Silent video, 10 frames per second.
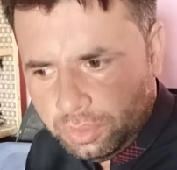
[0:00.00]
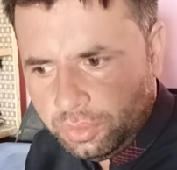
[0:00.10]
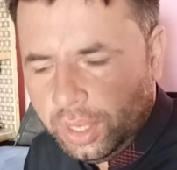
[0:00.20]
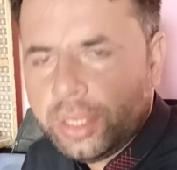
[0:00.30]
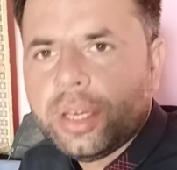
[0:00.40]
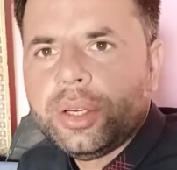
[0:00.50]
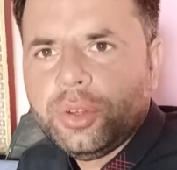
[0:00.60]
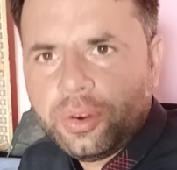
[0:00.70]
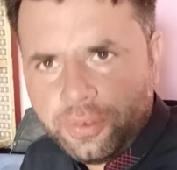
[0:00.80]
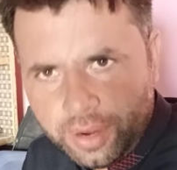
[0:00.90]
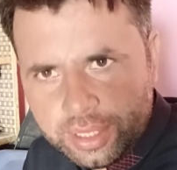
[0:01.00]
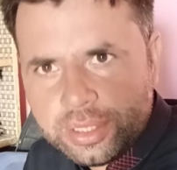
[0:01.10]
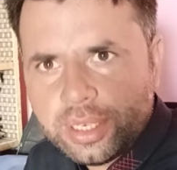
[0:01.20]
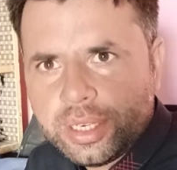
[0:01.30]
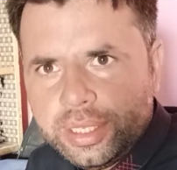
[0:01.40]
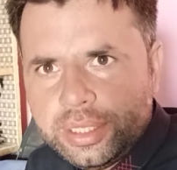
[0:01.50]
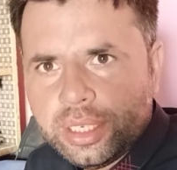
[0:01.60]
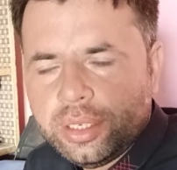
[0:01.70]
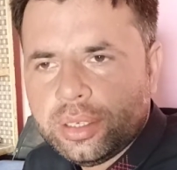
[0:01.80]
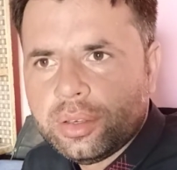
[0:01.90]
what are your financial
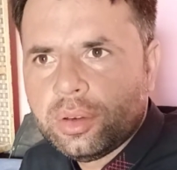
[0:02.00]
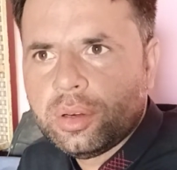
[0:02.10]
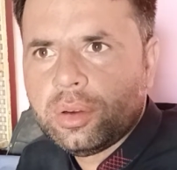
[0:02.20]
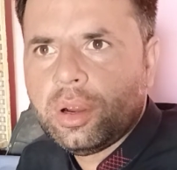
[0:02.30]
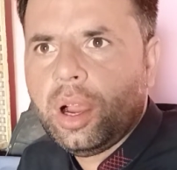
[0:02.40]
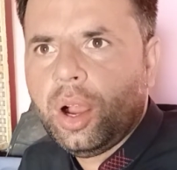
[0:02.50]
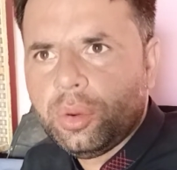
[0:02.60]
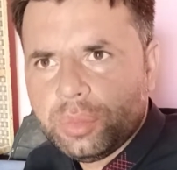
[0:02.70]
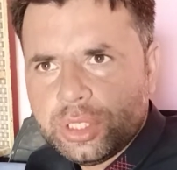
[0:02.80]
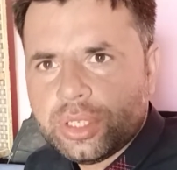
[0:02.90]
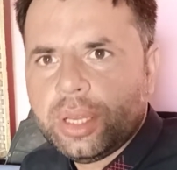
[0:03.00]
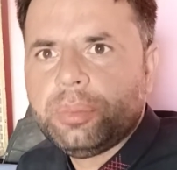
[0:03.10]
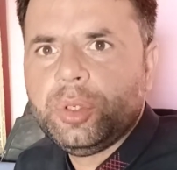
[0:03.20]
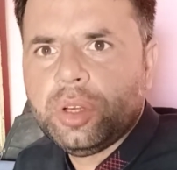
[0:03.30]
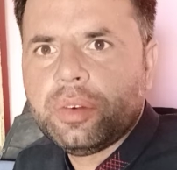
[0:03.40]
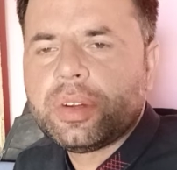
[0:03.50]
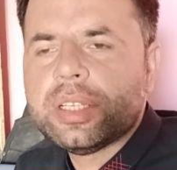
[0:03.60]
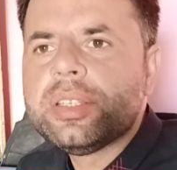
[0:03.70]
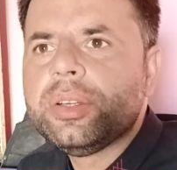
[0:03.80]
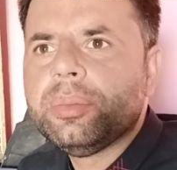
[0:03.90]
condition, how much time you have
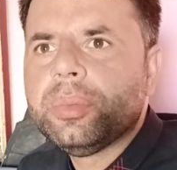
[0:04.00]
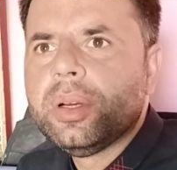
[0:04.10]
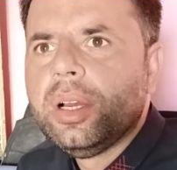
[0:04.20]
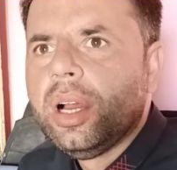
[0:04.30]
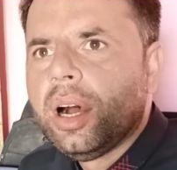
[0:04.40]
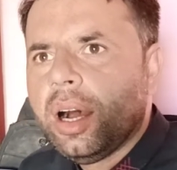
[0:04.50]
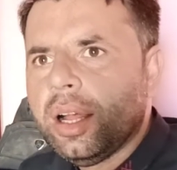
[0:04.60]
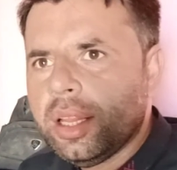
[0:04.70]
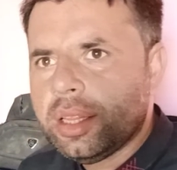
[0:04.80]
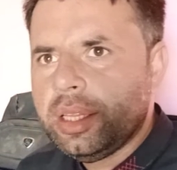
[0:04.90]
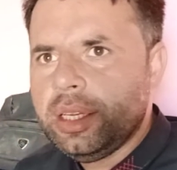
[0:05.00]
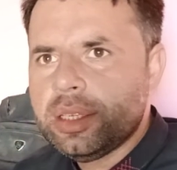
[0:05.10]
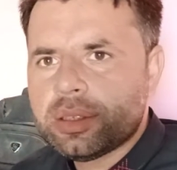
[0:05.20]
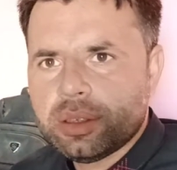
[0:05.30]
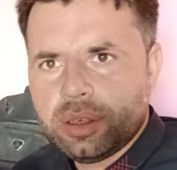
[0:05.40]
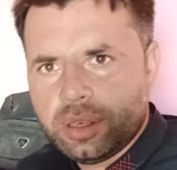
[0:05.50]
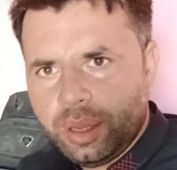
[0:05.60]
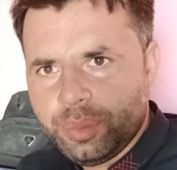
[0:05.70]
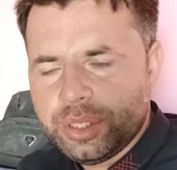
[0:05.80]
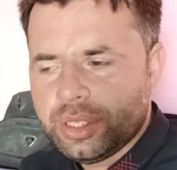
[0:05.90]
consumed. All these
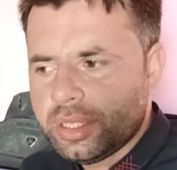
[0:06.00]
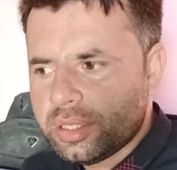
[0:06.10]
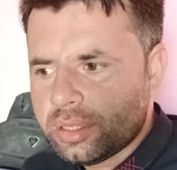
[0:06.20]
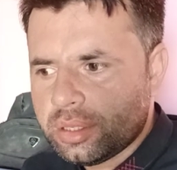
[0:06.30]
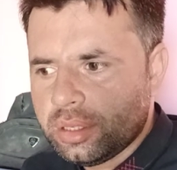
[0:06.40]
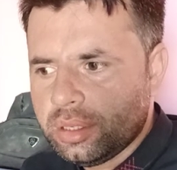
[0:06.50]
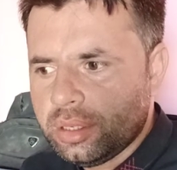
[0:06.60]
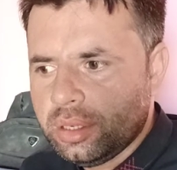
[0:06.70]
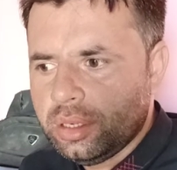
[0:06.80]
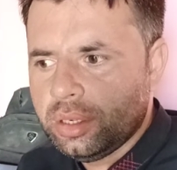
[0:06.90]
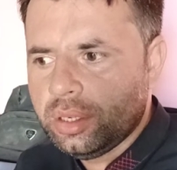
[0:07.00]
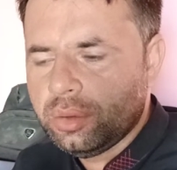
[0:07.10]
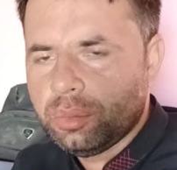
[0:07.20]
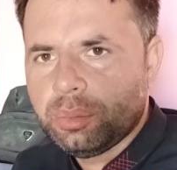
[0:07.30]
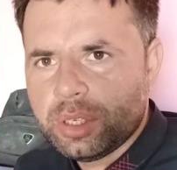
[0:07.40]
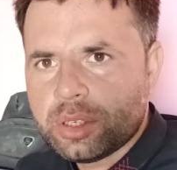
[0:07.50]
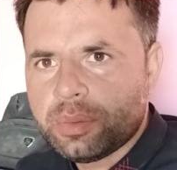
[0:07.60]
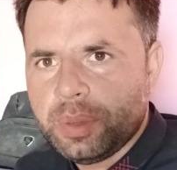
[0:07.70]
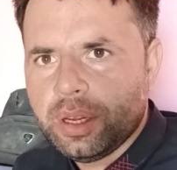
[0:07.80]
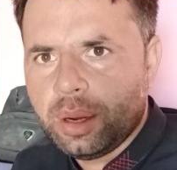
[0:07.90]
dimensions
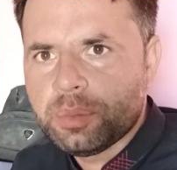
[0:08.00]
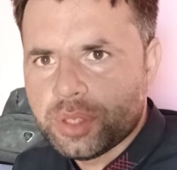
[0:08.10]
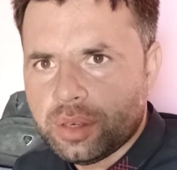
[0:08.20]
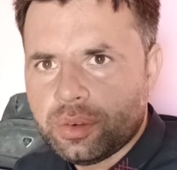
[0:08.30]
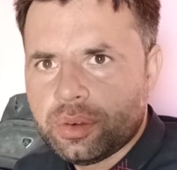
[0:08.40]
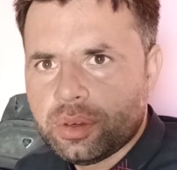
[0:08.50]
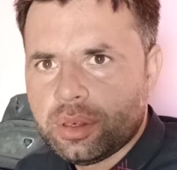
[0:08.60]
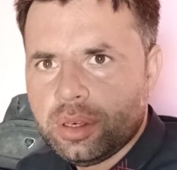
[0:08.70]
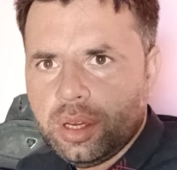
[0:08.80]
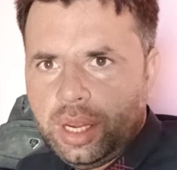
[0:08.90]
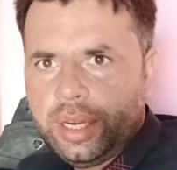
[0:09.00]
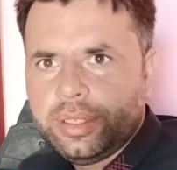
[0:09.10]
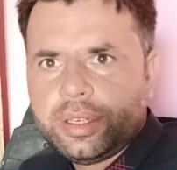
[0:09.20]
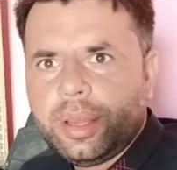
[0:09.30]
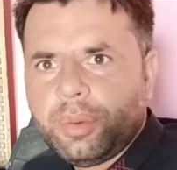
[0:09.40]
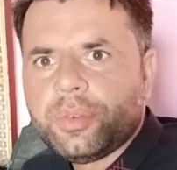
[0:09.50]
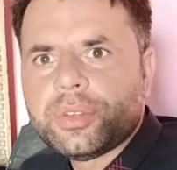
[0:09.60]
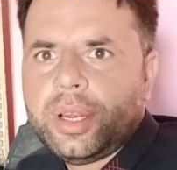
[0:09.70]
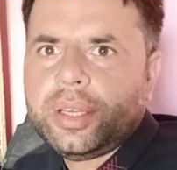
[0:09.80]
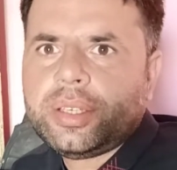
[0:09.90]
must be observed at the time of
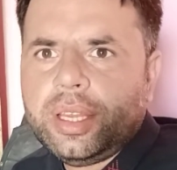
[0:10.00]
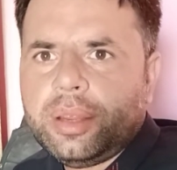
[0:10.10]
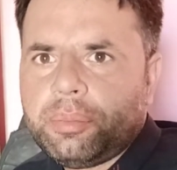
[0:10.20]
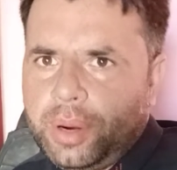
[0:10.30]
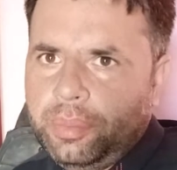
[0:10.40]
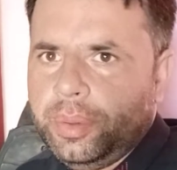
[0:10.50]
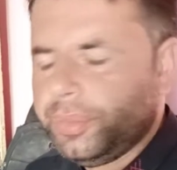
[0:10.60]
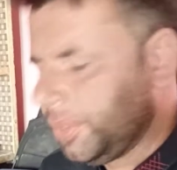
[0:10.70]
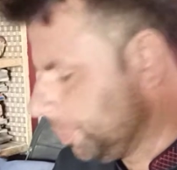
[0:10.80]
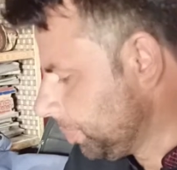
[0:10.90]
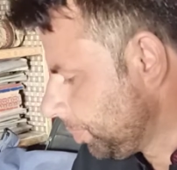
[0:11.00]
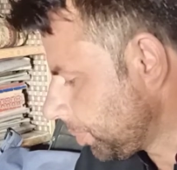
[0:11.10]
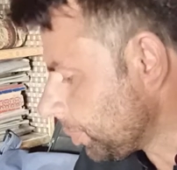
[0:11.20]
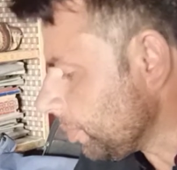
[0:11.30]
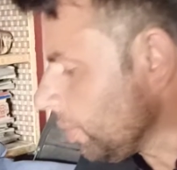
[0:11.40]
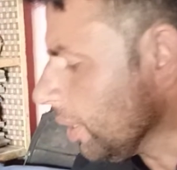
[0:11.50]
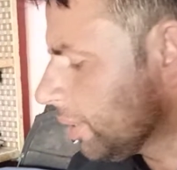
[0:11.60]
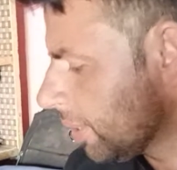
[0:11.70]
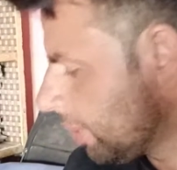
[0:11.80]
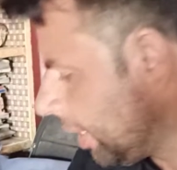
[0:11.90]
selecting problems.
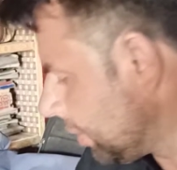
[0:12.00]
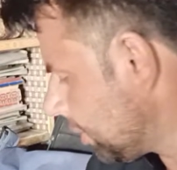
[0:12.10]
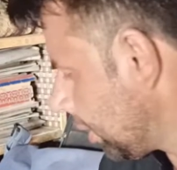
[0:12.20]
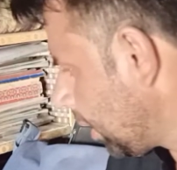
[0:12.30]
The selection